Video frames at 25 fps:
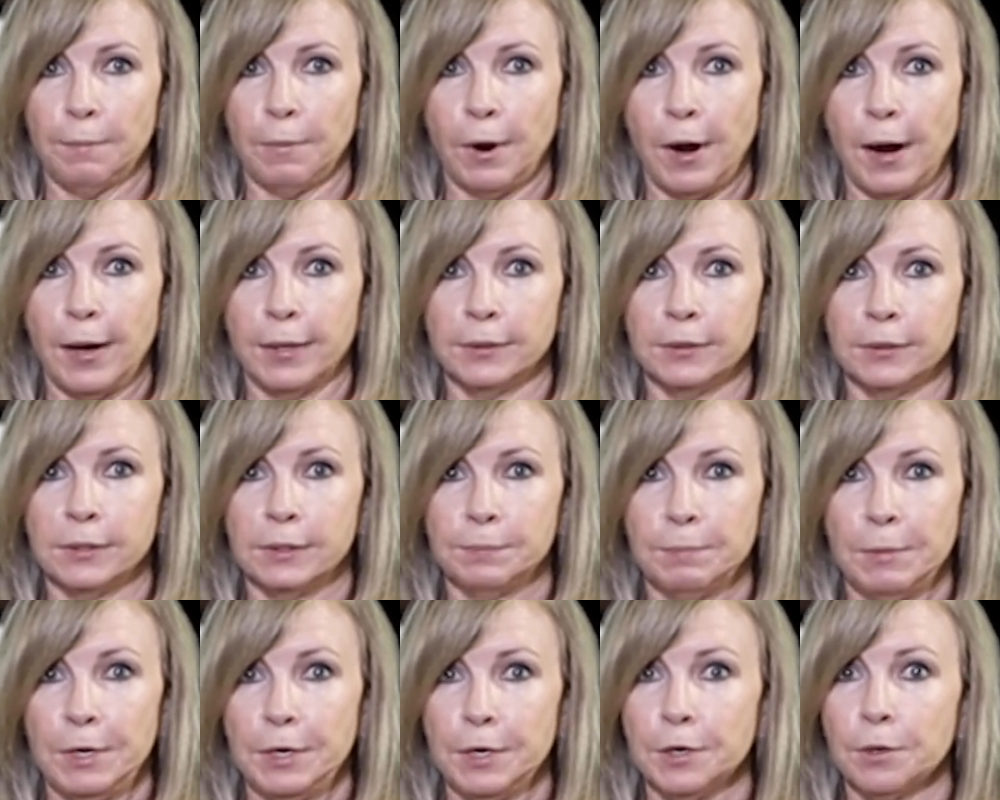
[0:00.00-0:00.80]

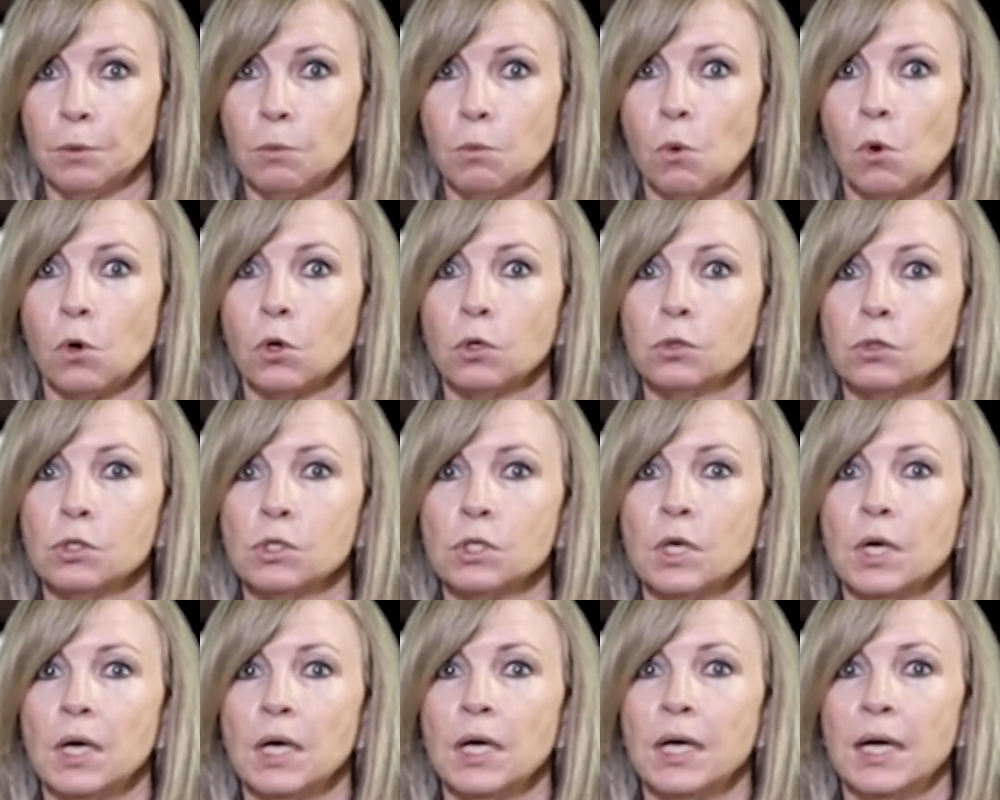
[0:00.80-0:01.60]
Bryant Media
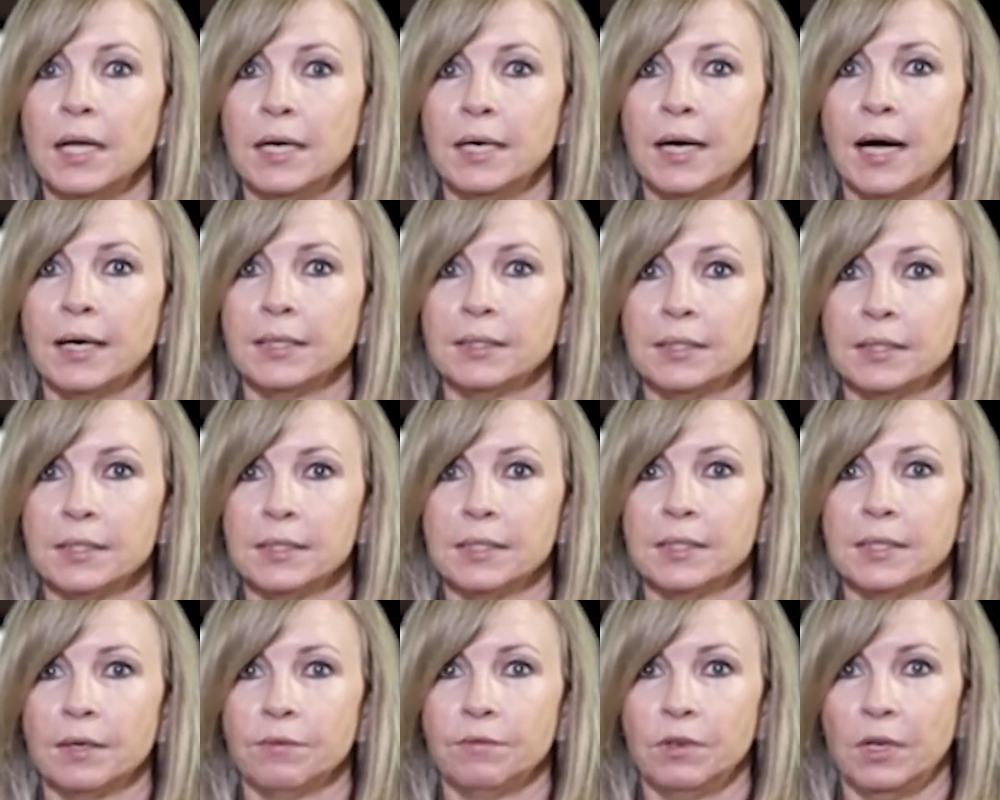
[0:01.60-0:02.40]
Awards in
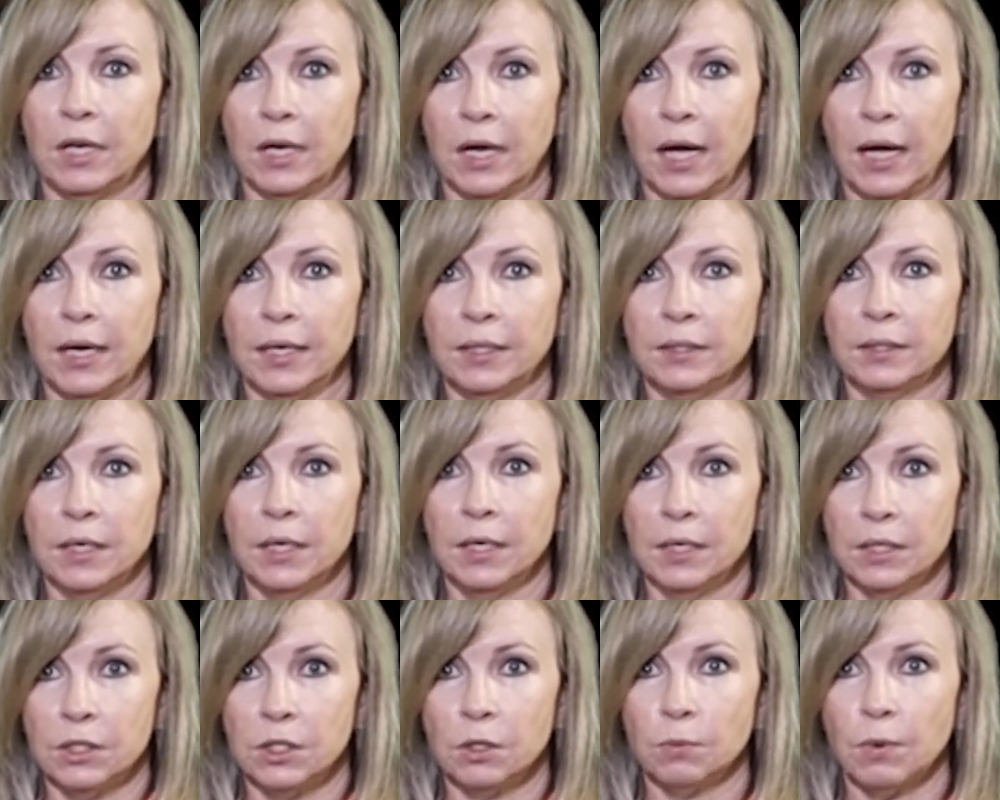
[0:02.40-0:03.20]
1978
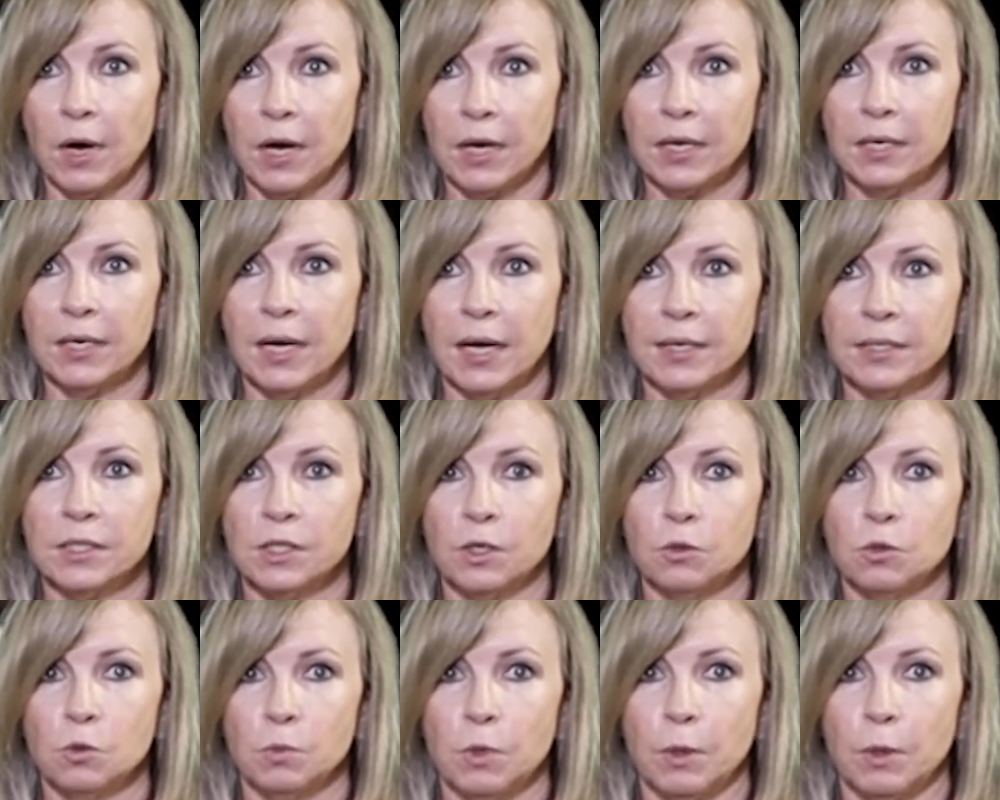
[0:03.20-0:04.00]
to recognize those